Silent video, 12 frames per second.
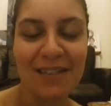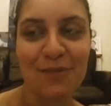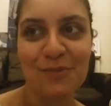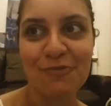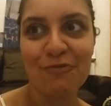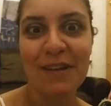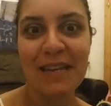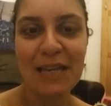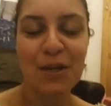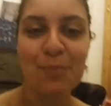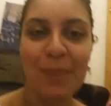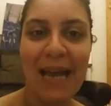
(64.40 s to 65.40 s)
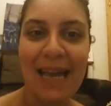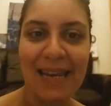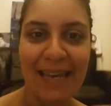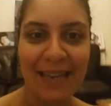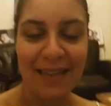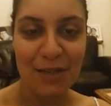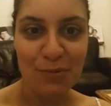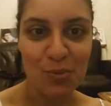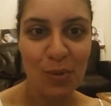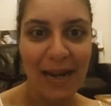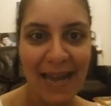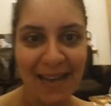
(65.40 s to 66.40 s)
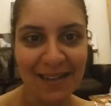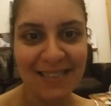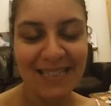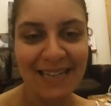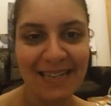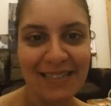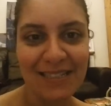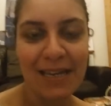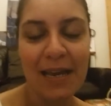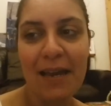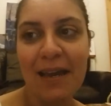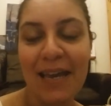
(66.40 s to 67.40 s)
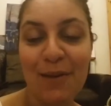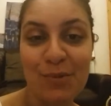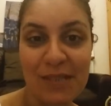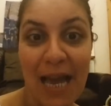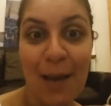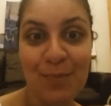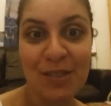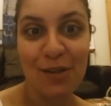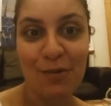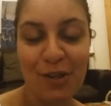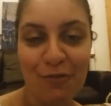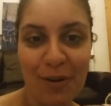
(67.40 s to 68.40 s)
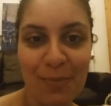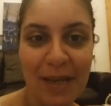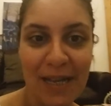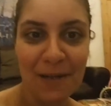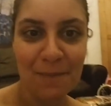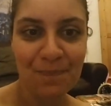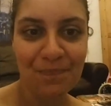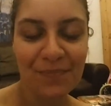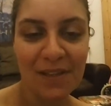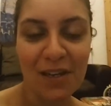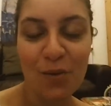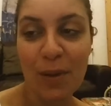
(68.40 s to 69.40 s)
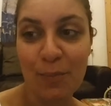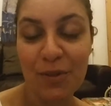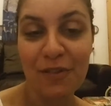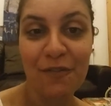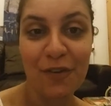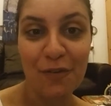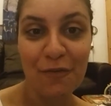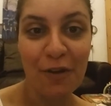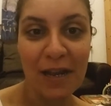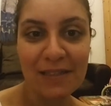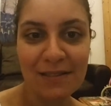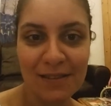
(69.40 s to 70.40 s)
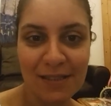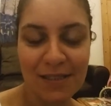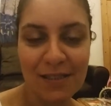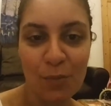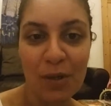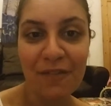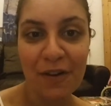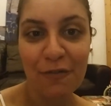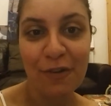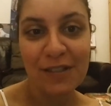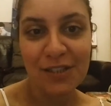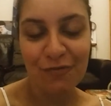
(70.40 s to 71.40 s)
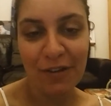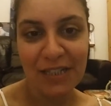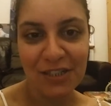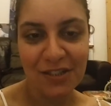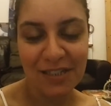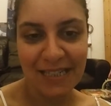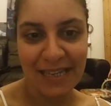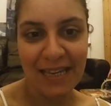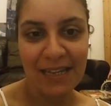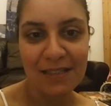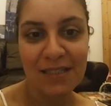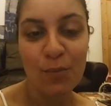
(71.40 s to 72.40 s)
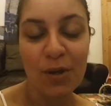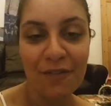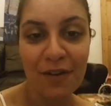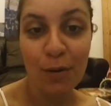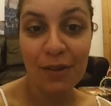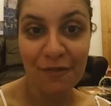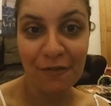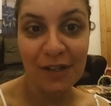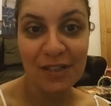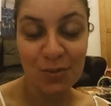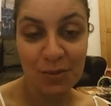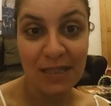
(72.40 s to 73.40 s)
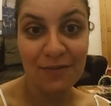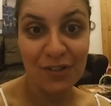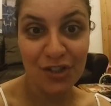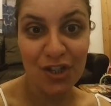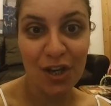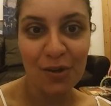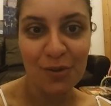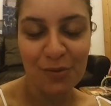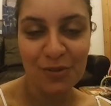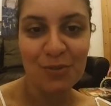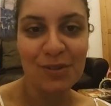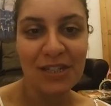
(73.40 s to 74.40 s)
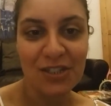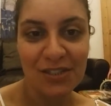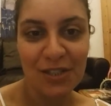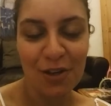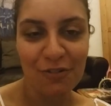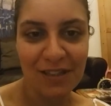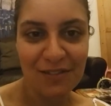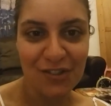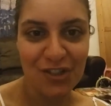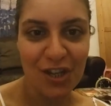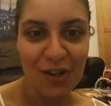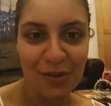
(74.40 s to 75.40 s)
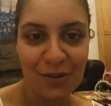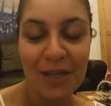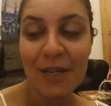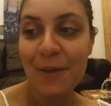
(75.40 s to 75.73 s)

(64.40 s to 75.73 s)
and it was really compelling, and it was well acted. It was absolutely gripping, and I went with a few friends. One of our friends arranged the tickets, and one of our other friends was in the show. She was actually starring in the show,